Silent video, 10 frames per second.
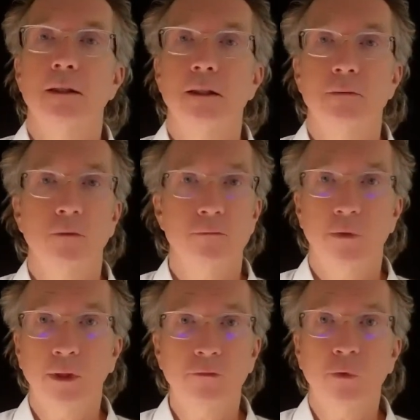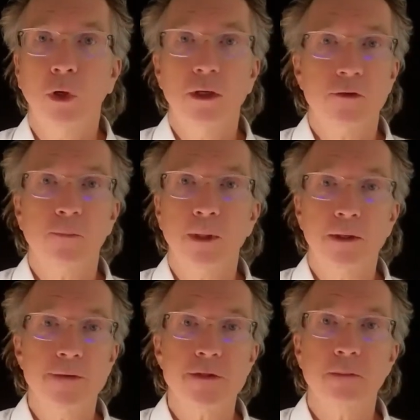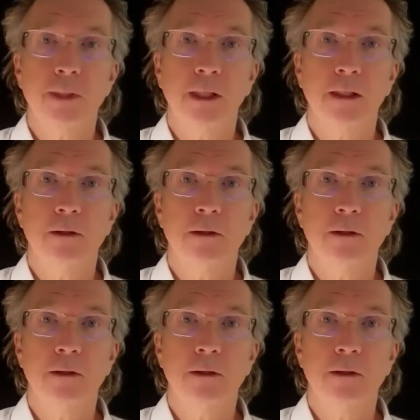Very foreign experience to me.